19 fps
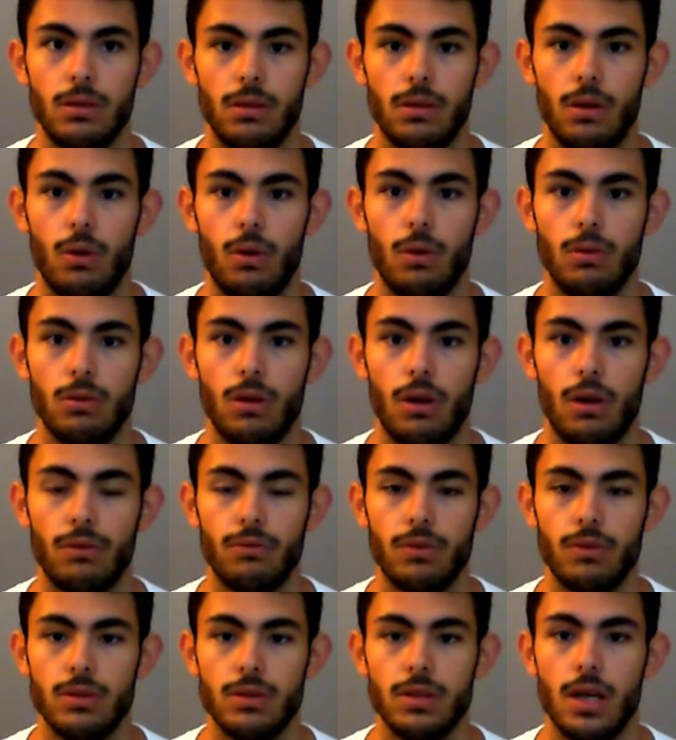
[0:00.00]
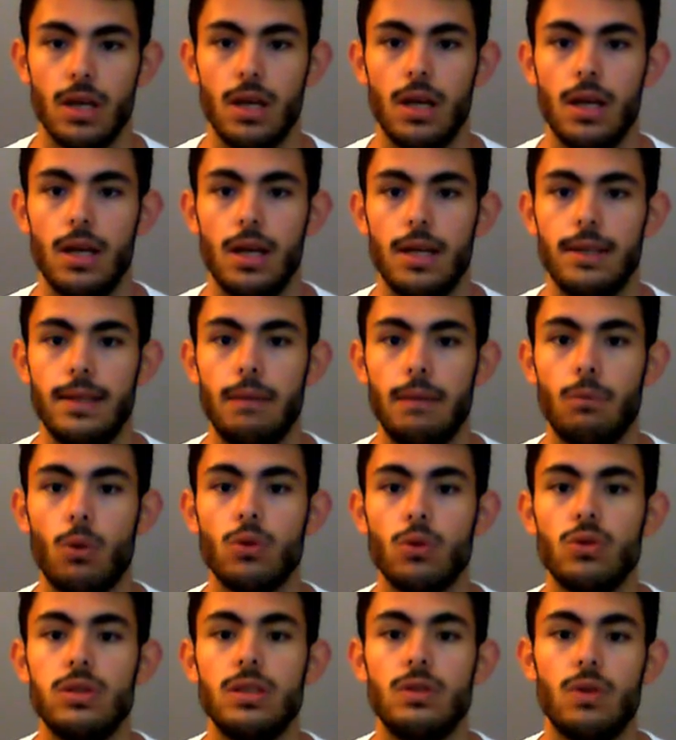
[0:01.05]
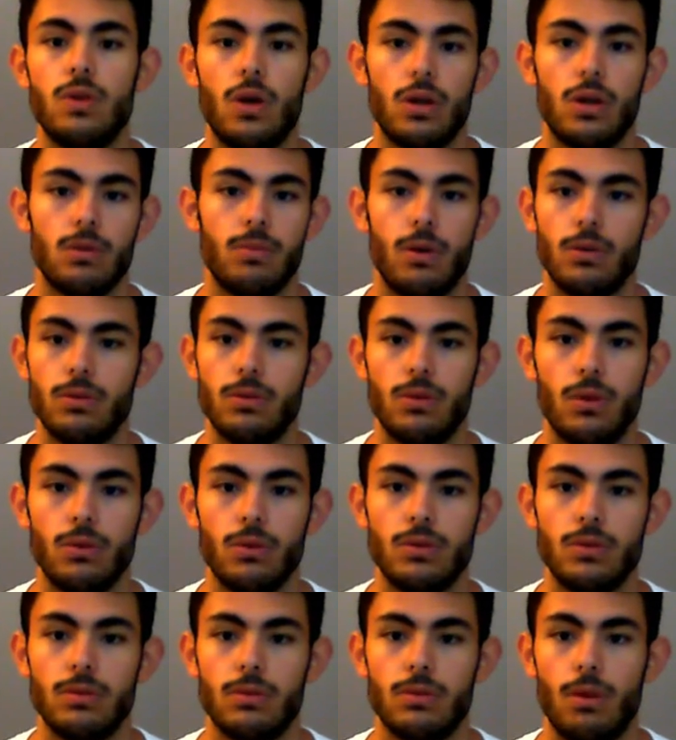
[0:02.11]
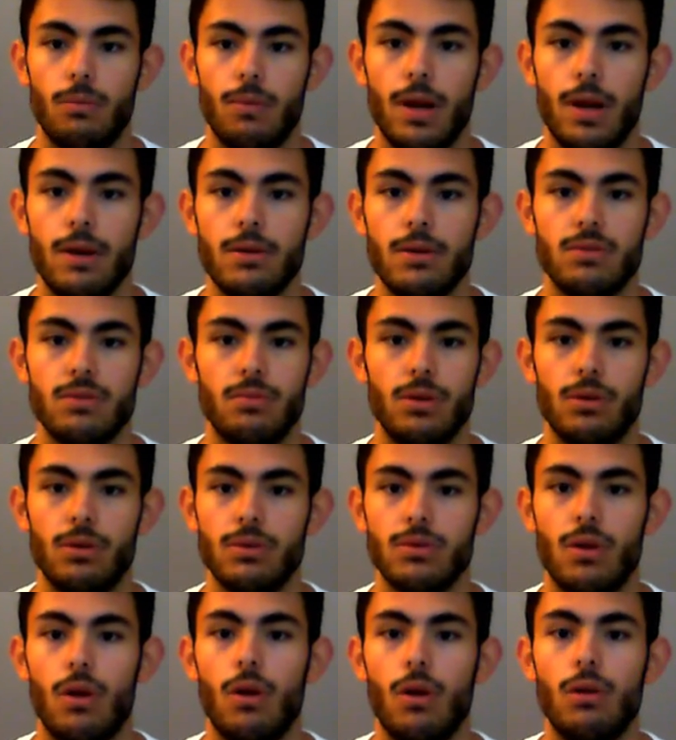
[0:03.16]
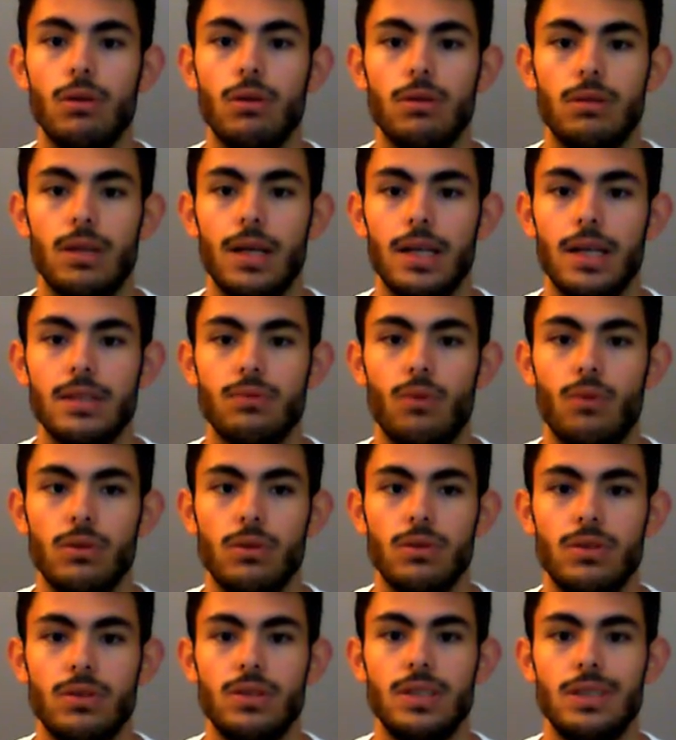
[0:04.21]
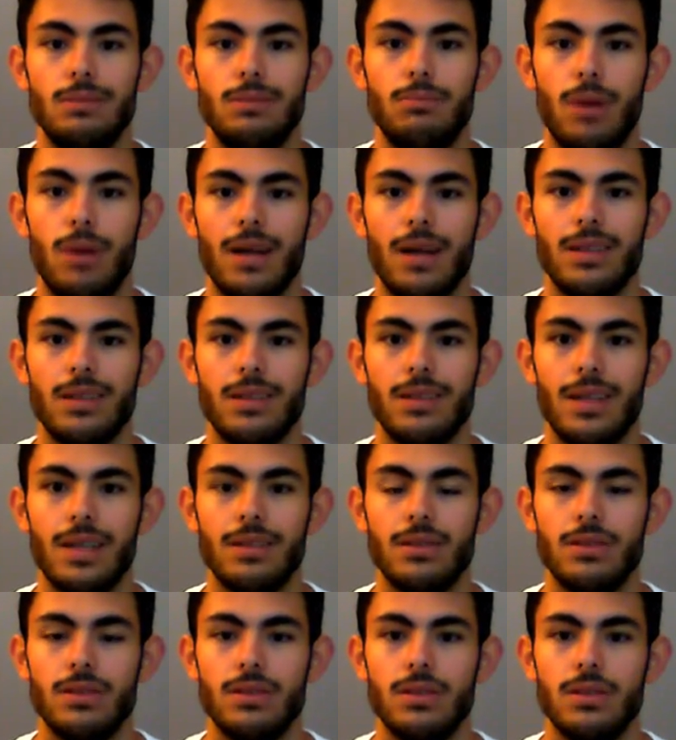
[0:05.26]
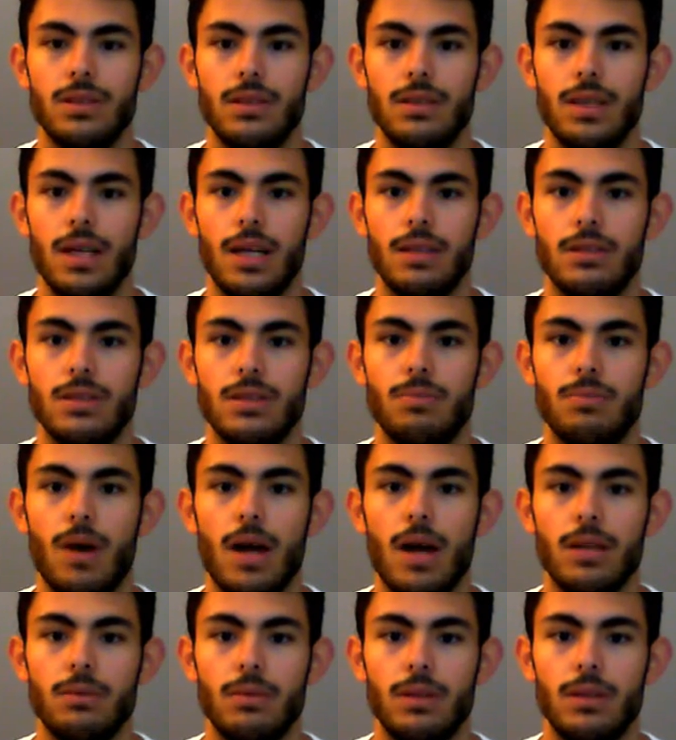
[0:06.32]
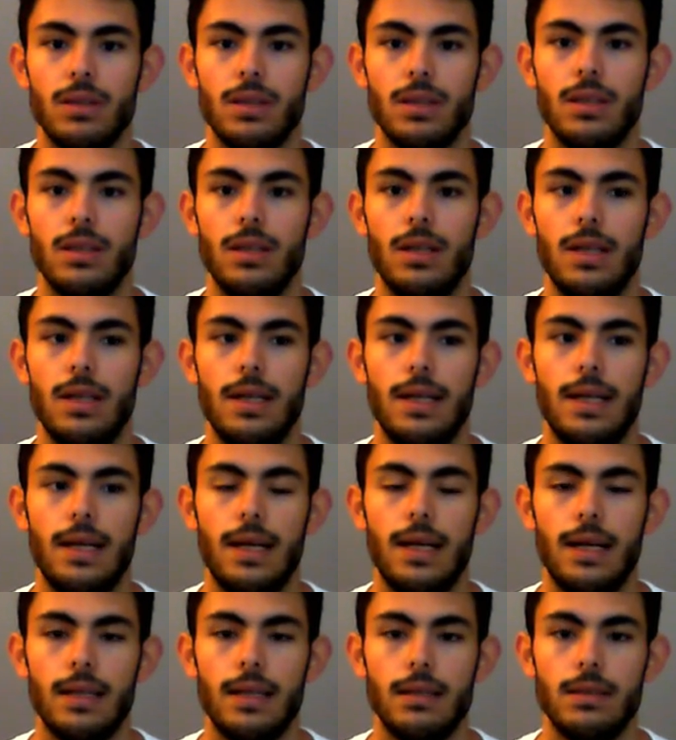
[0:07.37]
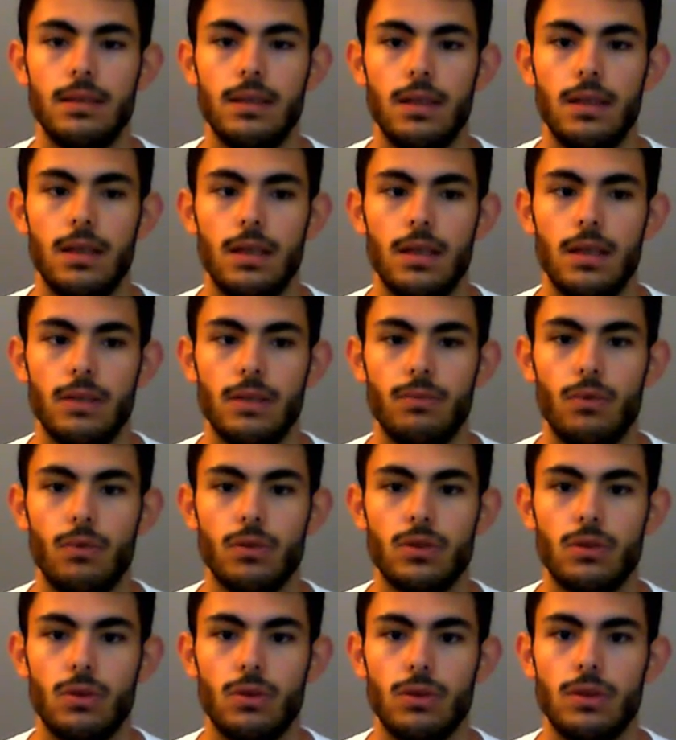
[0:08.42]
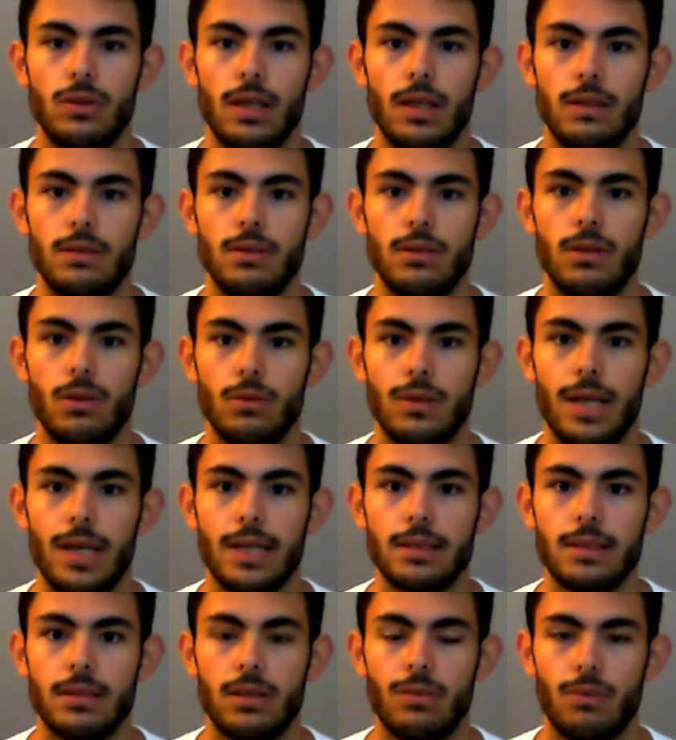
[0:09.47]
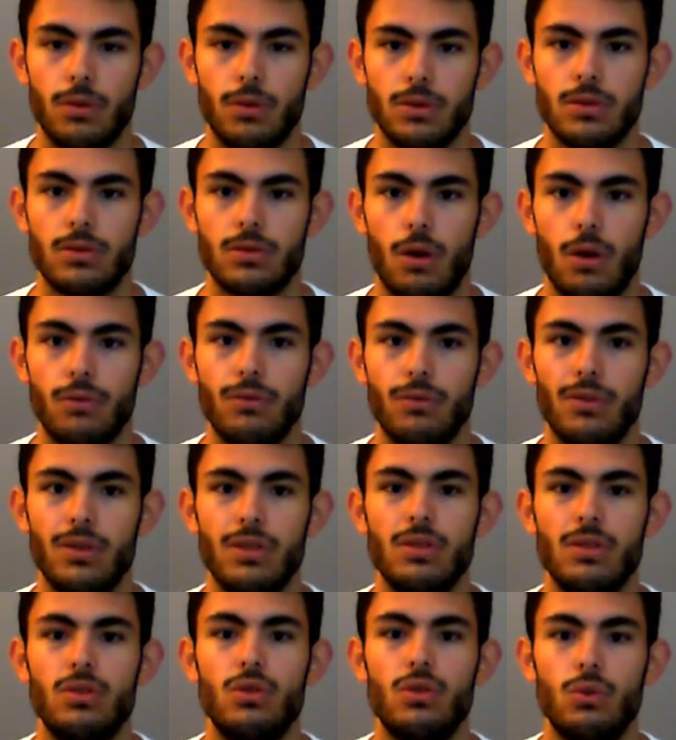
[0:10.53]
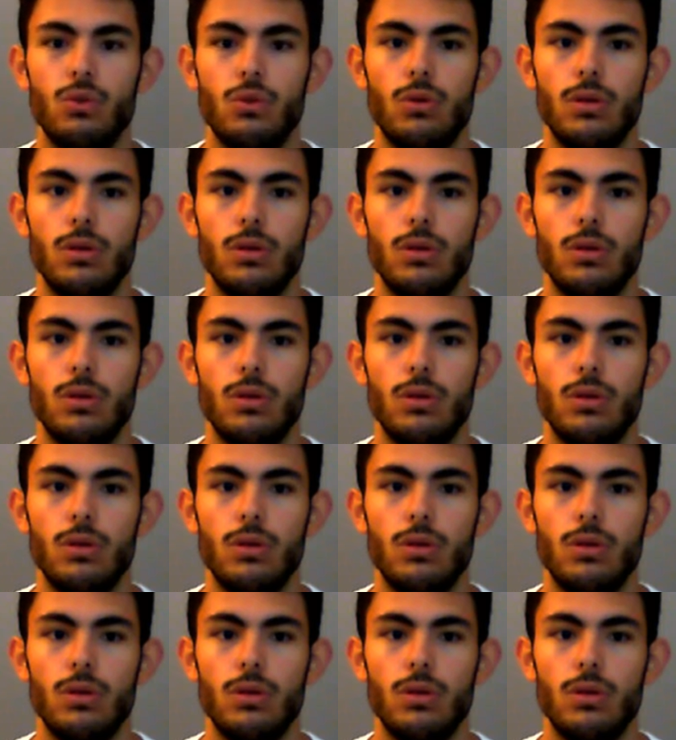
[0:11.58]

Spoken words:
the whole conference, they mostly talk about those comparisons because all the guys want to see the body, and in the end it's bodybuilding. And it was good that Dexter was confident too